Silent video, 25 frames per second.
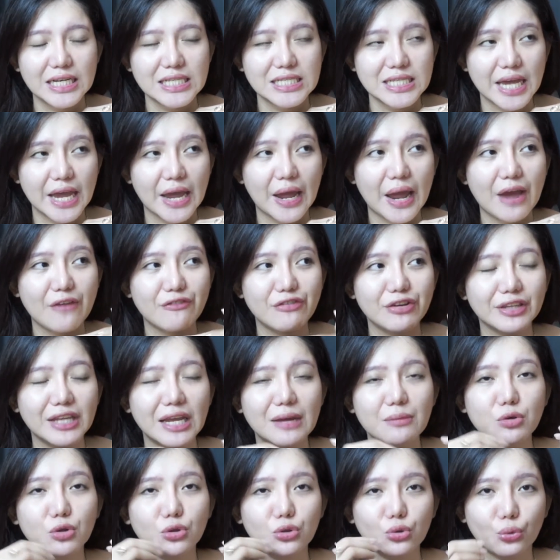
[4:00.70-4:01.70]
kasi every
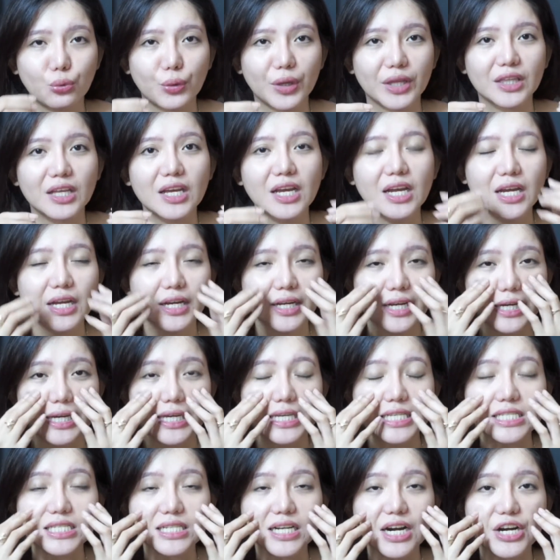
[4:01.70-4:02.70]
time you do it,
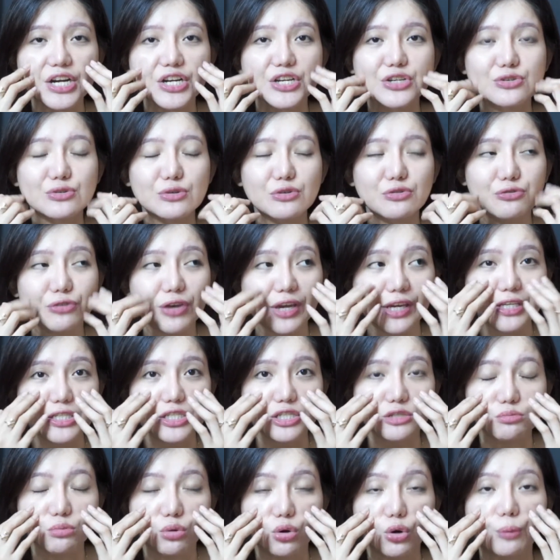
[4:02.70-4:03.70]
nag-scar yung
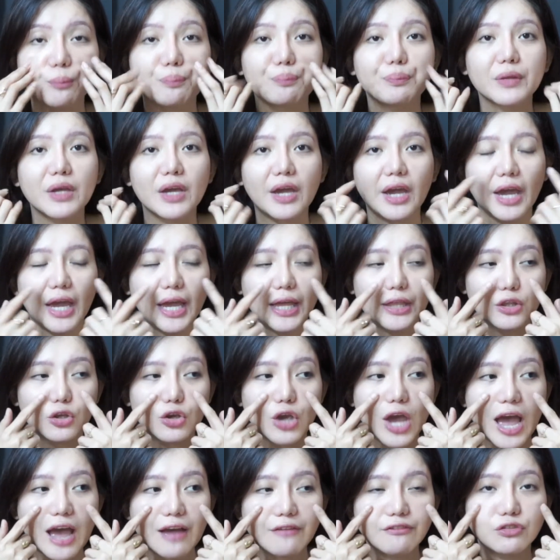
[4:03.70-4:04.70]
face mo and
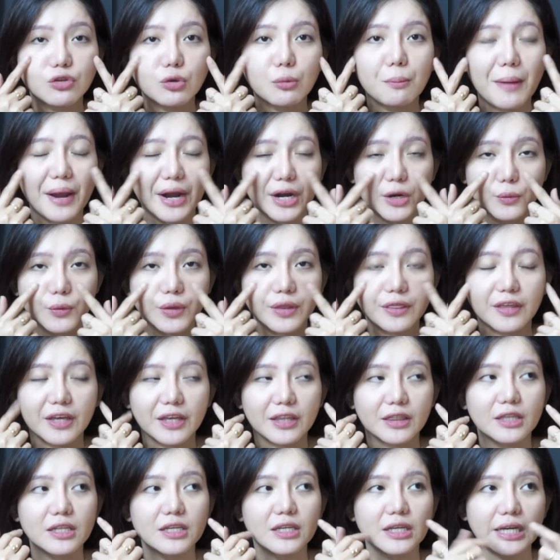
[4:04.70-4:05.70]
you have to bear with
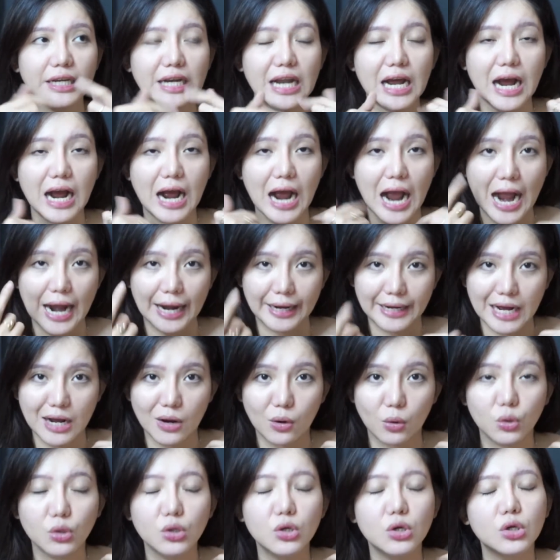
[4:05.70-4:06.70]
it ilang
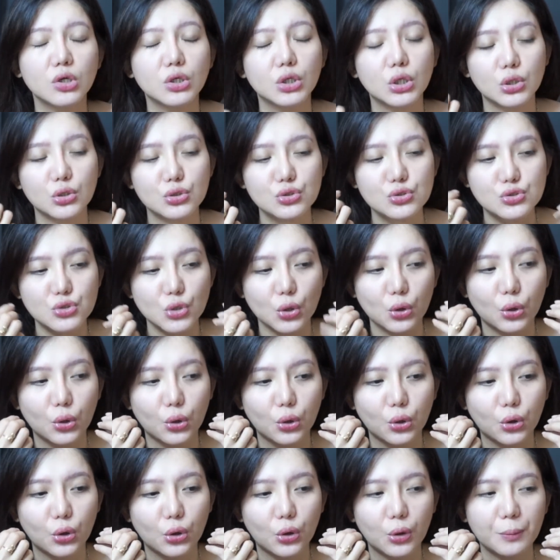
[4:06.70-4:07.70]
araw. So,
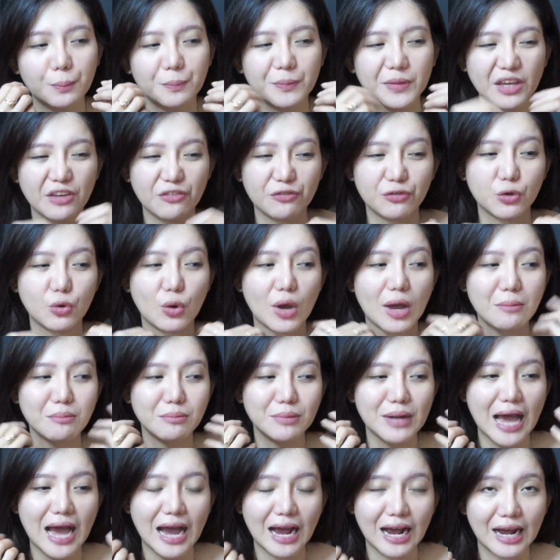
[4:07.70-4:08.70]
if you have
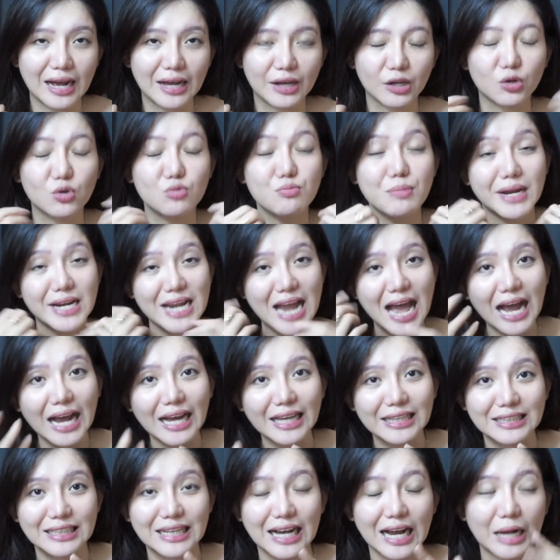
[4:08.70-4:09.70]
lakad, kung may
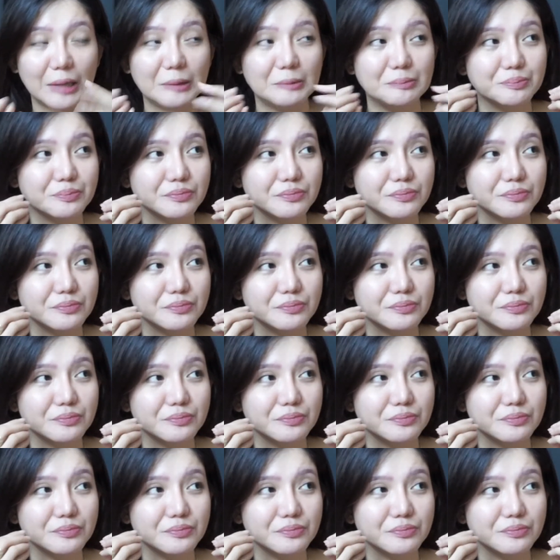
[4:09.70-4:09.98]
lakad ka,